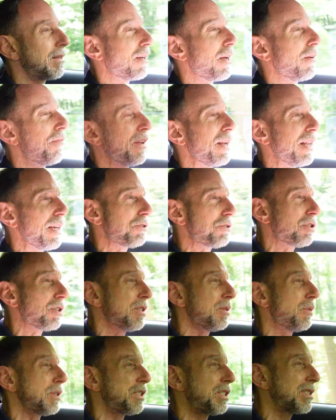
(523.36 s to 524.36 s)
of an
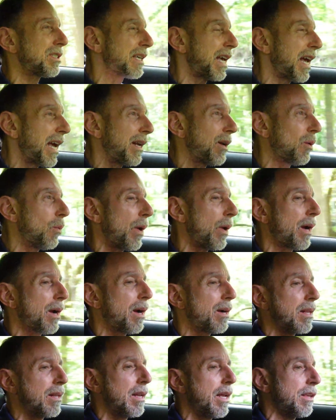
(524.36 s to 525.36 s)
issue, which is kind of
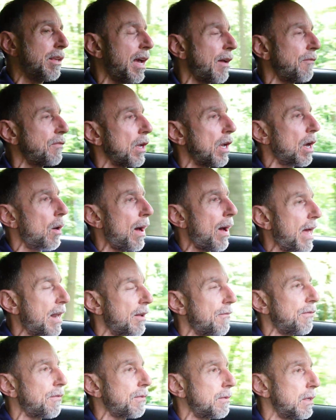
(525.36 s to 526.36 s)
weird, and then you have to go out
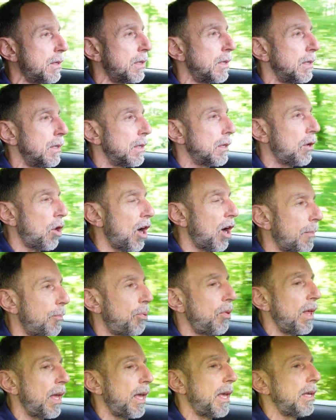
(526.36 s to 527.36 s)
of
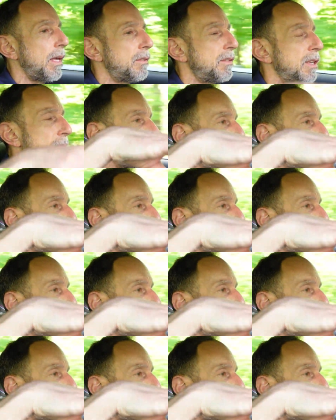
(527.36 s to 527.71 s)
CarPlay to